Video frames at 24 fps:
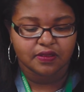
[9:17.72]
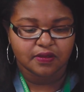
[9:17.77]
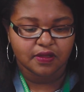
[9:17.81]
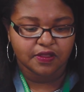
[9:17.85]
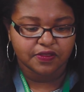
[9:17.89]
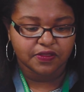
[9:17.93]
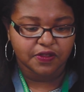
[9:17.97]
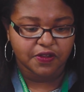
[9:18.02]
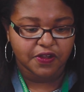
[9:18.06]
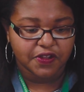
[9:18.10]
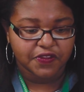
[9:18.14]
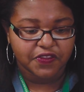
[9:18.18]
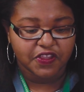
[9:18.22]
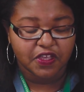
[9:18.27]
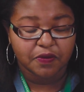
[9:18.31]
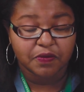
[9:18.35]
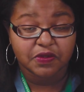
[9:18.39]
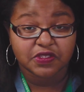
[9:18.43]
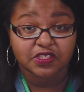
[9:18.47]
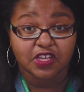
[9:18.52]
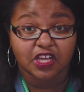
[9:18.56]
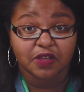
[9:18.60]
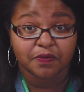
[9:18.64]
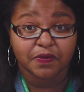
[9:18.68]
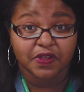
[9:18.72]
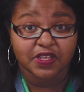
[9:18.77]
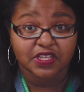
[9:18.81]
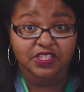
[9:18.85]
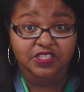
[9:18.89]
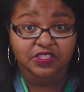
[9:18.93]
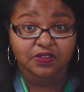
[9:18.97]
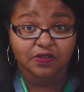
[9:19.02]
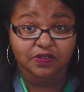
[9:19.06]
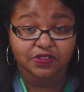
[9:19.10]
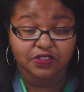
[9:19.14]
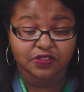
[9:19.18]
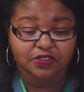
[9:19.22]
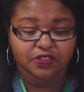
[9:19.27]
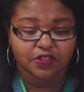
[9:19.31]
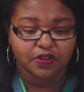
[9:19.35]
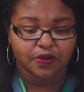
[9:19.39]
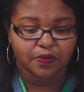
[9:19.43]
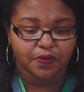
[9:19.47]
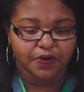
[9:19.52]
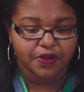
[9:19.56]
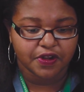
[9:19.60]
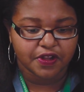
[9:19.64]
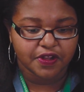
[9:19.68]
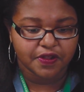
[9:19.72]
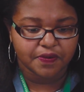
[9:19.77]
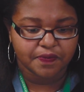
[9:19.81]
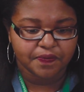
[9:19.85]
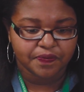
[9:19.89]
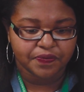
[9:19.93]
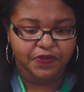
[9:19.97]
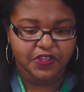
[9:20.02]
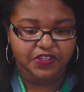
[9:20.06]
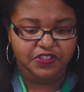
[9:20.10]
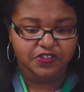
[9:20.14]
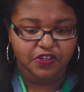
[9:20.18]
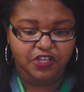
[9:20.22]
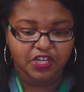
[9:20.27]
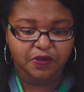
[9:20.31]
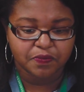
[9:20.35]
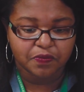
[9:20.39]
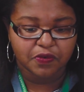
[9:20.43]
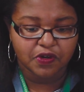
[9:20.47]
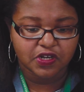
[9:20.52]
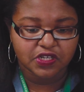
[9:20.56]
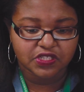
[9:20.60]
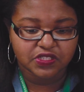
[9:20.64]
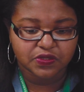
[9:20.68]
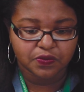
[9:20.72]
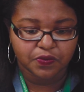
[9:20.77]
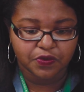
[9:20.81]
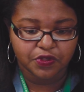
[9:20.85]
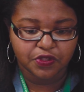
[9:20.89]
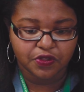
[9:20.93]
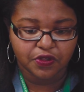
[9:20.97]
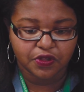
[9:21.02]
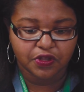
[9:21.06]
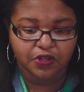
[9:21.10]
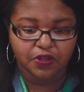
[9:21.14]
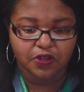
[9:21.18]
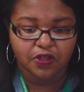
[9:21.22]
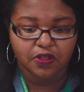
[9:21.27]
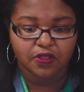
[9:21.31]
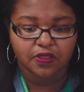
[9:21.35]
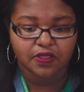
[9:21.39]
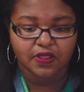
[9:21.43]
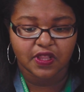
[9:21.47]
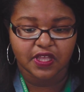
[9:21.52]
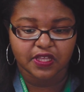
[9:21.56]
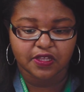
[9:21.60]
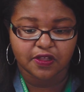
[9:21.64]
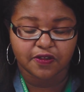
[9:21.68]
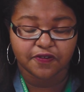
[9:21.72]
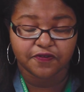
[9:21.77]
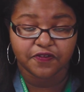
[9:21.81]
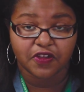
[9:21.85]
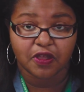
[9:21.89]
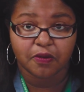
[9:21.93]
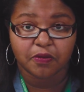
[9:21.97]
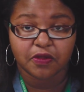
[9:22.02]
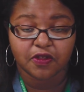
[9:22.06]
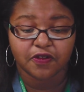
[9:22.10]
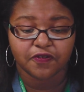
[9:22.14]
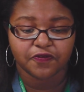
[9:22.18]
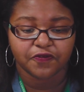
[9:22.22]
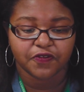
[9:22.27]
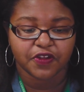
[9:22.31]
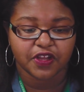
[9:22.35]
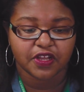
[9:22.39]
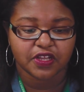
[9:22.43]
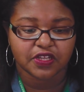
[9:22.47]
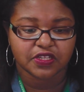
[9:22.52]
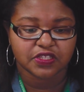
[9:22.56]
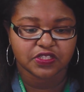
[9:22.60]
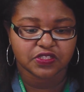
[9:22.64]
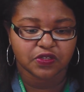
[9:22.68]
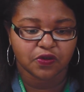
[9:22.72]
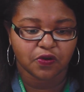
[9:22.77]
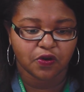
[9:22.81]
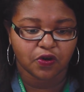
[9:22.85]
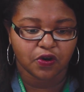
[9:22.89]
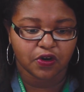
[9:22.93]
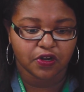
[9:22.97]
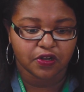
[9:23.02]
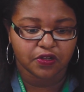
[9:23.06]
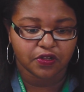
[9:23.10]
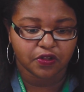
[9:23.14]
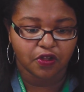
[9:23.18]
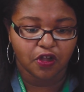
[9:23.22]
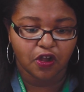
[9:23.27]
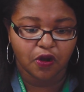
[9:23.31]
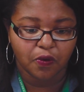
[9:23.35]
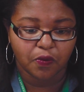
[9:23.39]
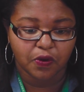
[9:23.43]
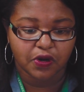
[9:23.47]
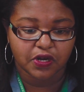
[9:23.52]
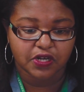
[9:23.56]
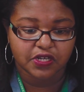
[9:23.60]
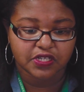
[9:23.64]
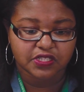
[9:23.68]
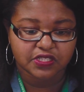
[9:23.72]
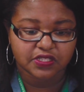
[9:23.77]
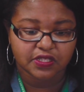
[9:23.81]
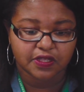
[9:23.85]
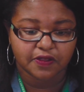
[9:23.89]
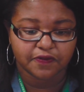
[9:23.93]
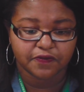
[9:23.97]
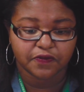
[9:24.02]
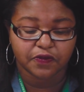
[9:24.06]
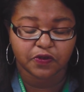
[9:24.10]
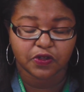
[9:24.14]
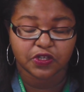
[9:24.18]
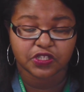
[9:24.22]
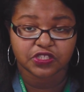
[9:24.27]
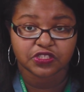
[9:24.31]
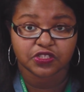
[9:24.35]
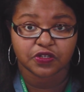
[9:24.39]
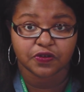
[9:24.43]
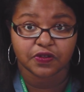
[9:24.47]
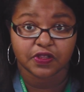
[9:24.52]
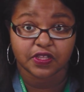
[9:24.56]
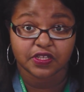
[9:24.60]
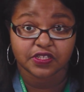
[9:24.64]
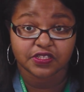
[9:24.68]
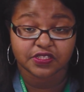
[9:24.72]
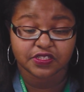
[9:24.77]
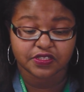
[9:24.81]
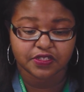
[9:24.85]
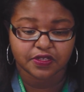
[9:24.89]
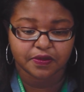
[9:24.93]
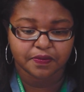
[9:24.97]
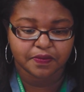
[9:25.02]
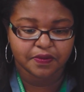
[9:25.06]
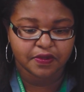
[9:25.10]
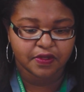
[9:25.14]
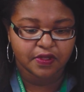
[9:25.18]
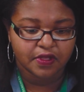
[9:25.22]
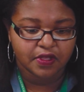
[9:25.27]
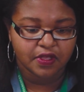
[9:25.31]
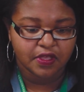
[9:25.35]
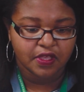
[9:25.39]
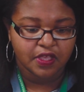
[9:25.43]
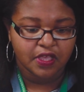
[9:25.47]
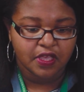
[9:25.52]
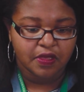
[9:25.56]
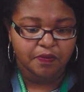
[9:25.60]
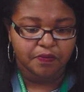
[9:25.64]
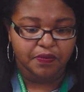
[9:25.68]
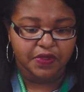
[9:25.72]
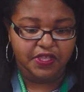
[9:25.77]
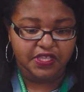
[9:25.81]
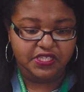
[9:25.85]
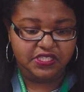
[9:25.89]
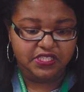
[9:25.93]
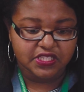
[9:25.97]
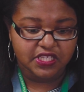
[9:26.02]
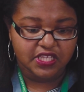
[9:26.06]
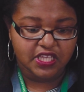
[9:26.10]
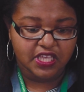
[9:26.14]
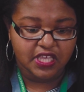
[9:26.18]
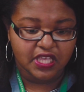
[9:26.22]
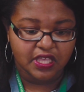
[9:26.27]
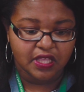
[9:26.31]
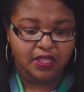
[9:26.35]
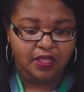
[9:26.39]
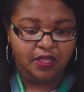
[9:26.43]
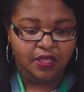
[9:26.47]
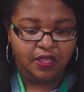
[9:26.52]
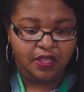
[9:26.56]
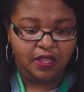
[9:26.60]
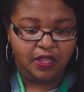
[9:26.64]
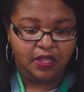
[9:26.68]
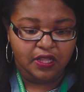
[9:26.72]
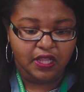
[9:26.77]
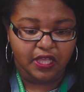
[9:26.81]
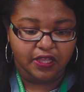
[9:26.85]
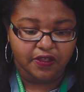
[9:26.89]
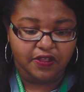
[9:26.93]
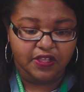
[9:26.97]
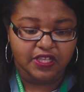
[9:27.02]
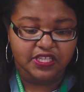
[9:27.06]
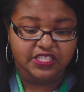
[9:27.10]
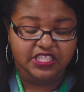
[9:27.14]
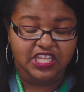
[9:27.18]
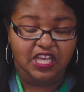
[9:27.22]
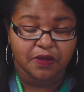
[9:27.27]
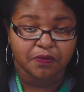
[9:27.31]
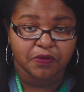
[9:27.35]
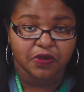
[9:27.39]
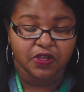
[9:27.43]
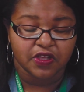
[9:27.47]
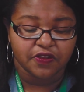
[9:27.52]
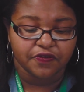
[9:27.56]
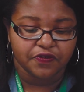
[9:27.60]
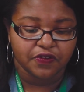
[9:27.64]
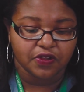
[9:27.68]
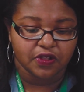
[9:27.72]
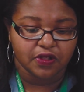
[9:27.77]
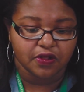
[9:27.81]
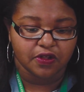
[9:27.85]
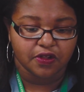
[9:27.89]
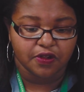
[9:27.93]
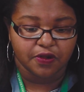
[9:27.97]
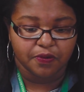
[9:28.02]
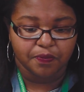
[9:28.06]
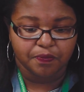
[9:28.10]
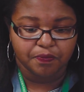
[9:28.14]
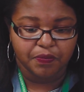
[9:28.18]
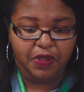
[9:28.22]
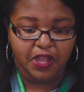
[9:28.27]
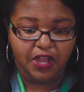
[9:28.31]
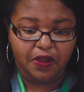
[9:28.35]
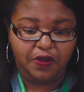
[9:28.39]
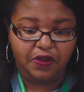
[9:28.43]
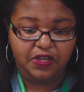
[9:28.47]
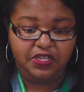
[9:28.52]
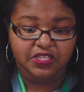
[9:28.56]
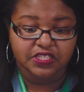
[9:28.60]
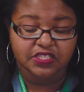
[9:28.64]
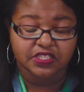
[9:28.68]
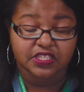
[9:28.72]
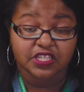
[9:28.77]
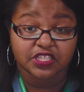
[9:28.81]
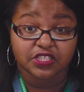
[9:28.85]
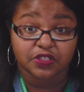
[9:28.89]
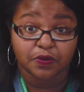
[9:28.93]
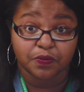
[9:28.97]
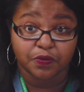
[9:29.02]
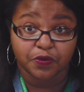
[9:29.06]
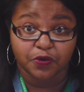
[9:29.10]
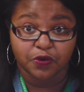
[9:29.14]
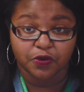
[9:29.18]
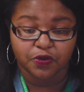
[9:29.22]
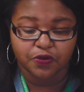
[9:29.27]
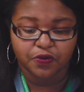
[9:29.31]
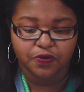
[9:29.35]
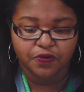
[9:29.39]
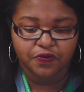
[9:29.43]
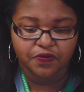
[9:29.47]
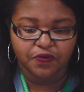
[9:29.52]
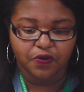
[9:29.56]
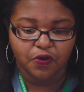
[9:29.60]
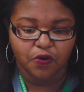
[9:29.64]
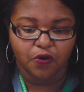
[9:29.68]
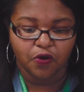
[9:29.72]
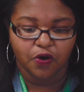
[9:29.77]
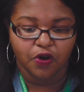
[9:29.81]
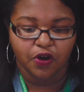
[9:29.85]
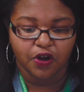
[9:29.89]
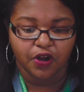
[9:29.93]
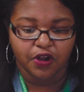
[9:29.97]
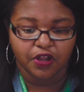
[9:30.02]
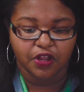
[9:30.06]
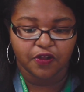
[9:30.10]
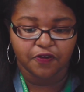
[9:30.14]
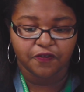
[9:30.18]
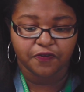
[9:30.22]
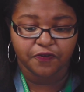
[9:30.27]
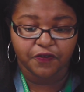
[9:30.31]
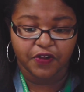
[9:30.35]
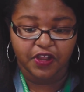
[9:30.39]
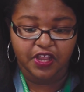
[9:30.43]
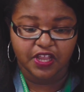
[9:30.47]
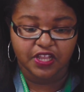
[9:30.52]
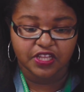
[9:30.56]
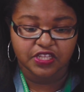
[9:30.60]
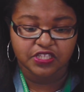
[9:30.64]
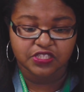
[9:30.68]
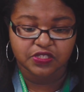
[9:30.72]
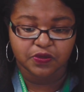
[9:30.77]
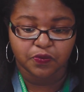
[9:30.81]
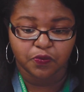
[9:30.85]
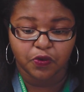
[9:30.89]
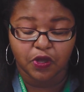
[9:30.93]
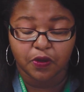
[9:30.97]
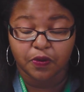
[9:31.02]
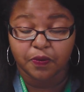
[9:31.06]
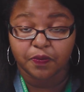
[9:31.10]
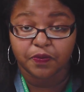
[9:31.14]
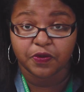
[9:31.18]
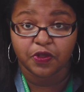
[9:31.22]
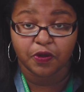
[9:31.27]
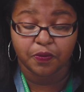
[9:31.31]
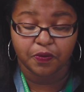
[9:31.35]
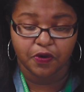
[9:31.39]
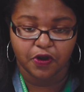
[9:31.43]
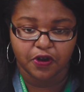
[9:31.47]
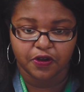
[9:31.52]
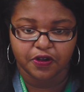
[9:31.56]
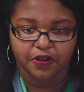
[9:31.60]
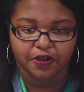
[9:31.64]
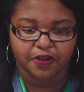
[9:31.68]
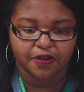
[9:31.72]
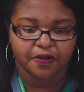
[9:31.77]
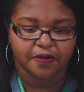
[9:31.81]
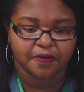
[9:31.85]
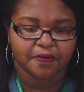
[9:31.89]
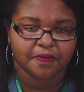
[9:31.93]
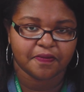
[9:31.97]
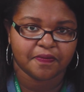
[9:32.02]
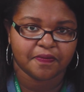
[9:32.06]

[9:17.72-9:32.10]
The third thing we're talking about is social network. The turning points when you create like your family, your friends, or the co-workers influence your relationship. Basically, like an example, if your parents disapprove or your friends welcome your partner.